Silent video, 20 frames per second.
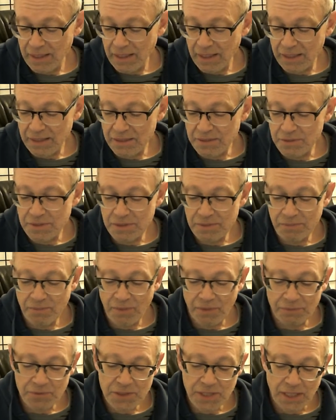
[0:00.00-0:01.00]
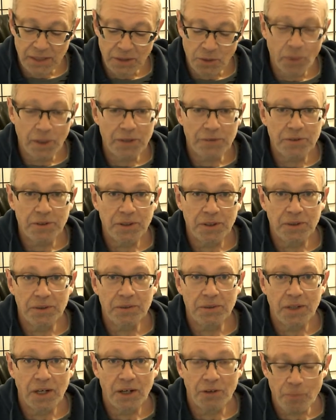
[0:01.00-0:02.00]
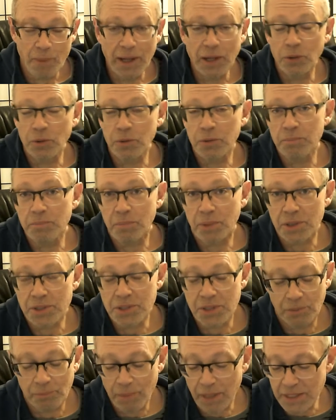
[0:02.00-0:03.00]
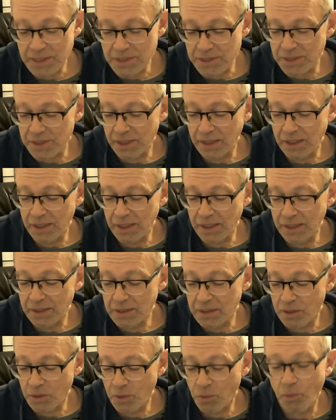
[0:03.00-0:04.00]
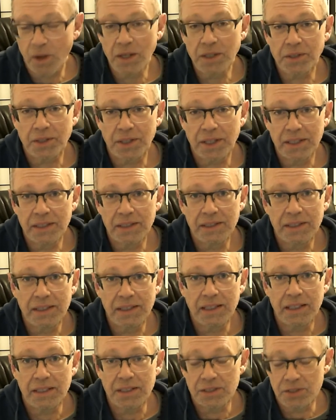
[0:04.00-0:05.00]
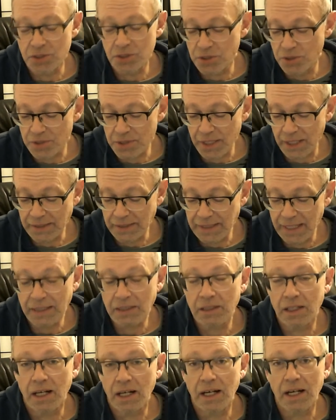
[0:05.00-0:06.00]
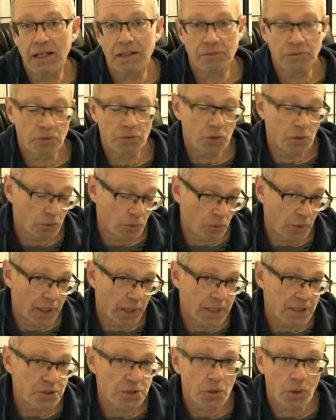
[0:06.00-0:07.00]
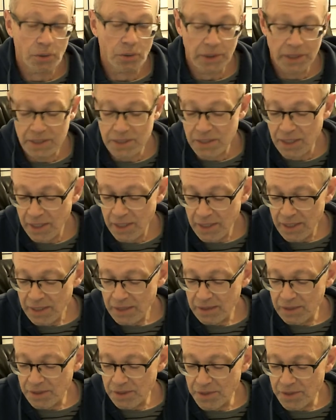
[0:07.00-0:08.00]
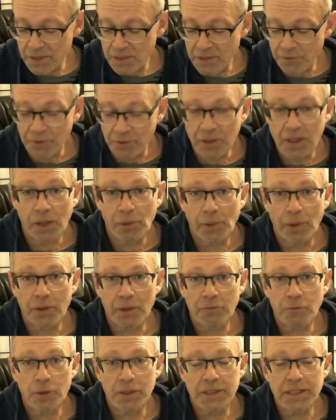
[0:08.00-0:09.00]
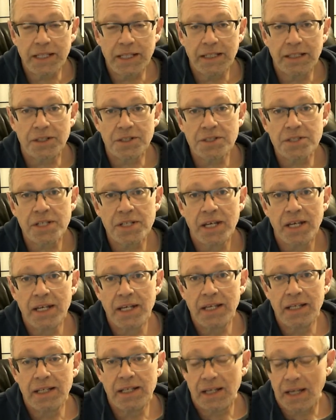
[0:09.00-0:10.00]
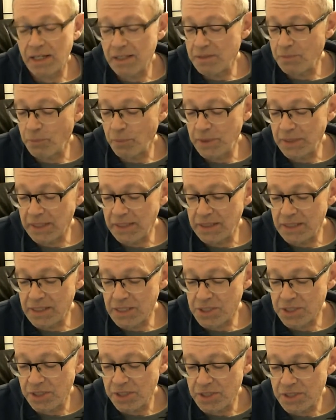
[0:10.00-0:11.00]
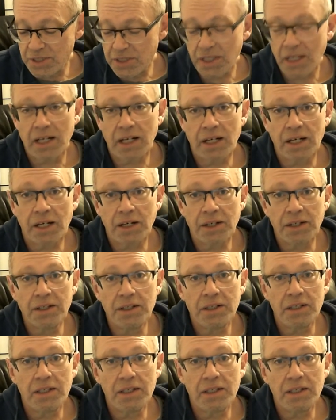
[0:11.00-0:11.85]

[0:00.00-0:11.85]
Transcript: I've set quite a few of my own personal bests on Quandary in shoes like that, grays, Tories, the different Colorado 14ers. When the conditions are,